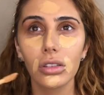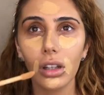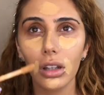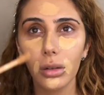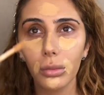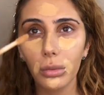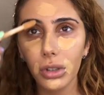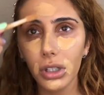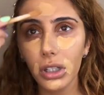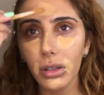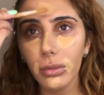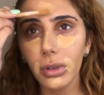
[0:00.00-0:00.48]
So
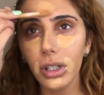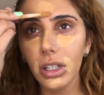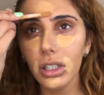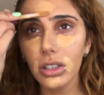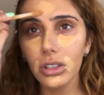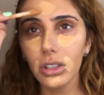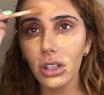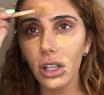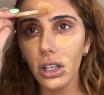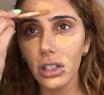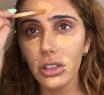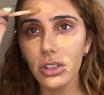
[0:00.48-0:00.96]
pretty
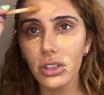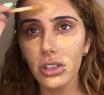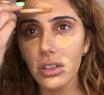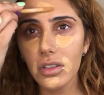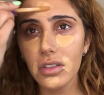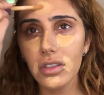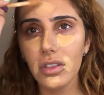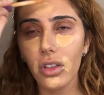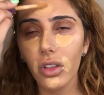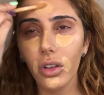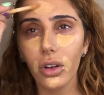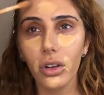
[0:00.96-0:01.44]
much, yeah,
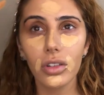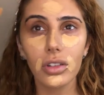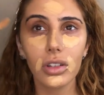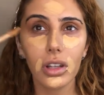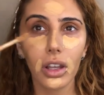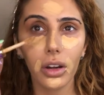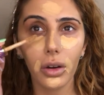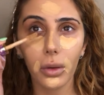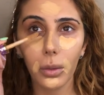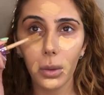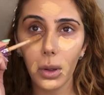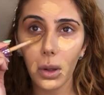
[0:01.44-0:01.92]
just those
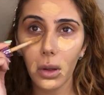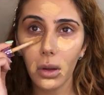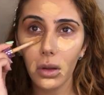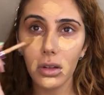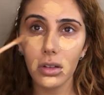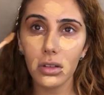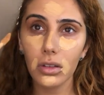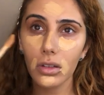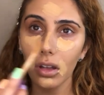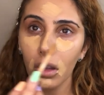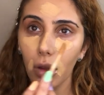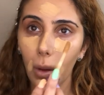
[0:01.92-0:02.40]

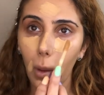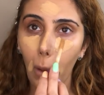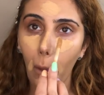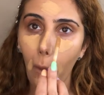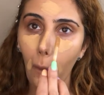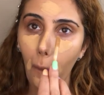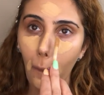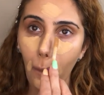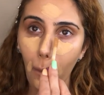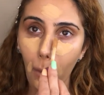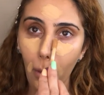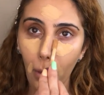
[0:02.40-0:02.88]
areas.
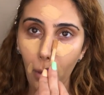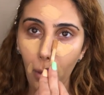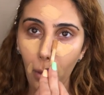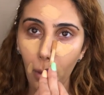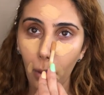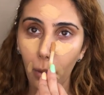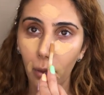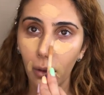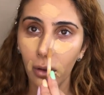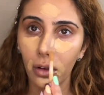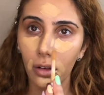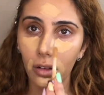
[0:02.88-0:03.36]

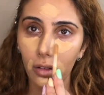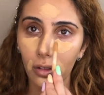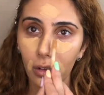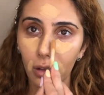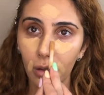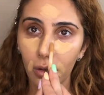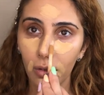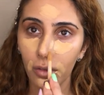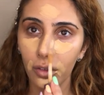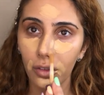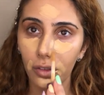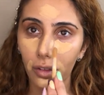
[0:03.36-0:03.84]

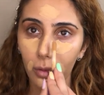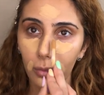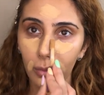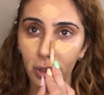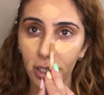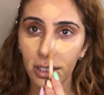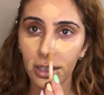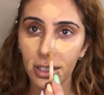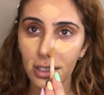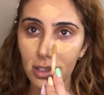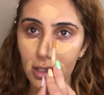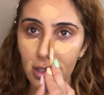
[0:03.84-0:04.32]
From
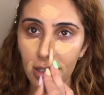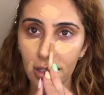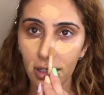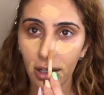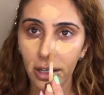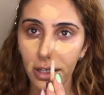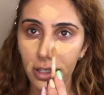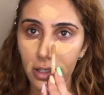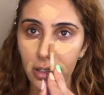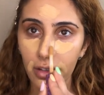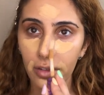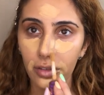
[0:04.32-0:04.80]
like the
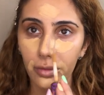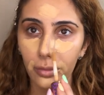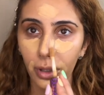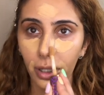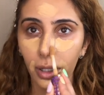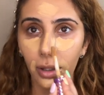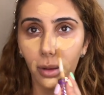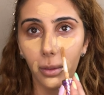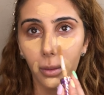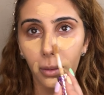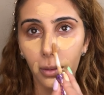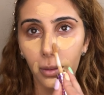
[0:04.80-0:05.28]
sides of
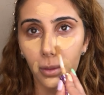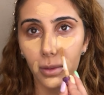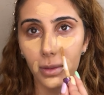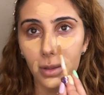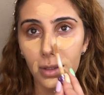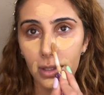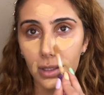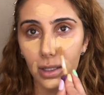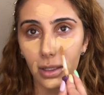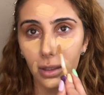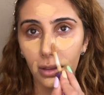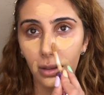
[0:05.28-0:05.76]
my nose
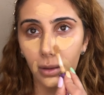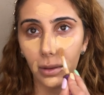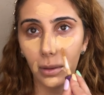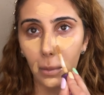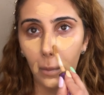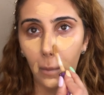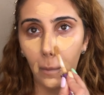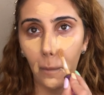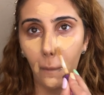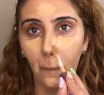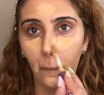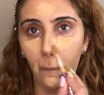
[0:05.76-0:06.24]
down.
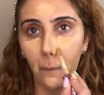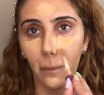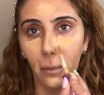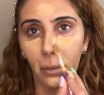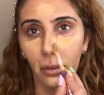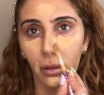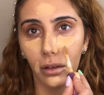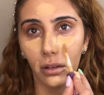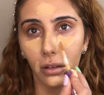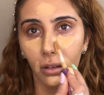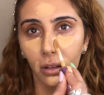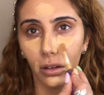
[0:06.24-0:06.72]

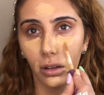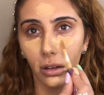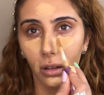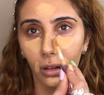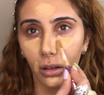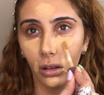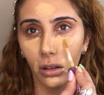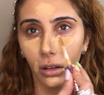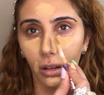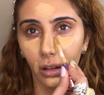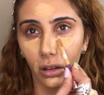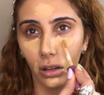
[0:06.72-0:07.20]

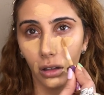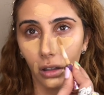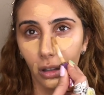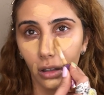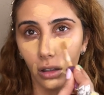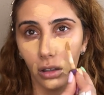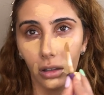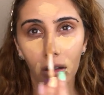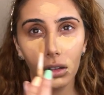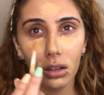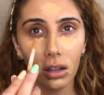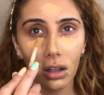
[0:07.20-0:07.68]

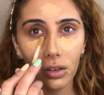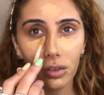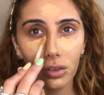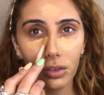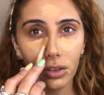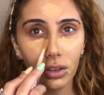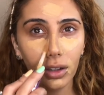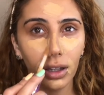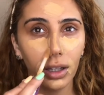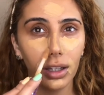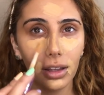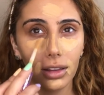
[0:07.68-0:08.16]
I
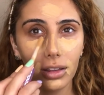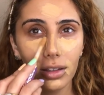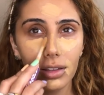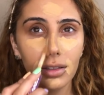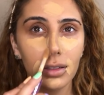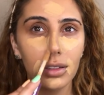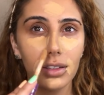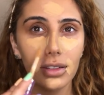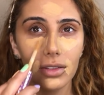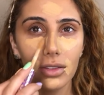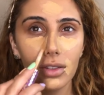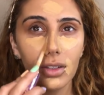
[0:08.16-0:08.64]
feel like
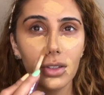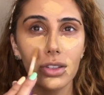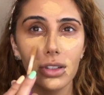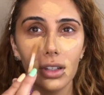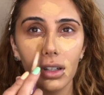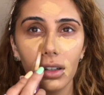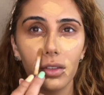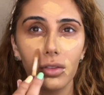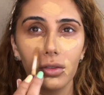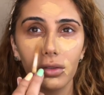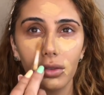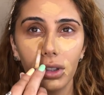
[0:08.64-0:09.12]
this is just
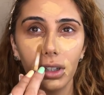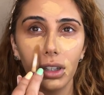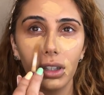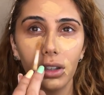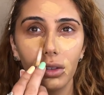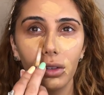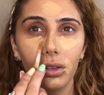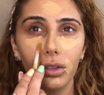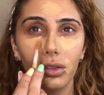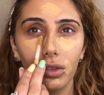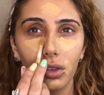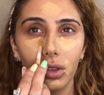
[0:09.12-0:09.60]
really
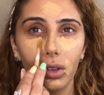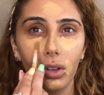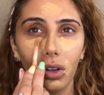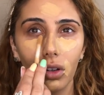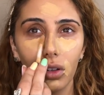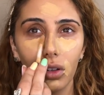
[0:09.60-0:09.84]
good for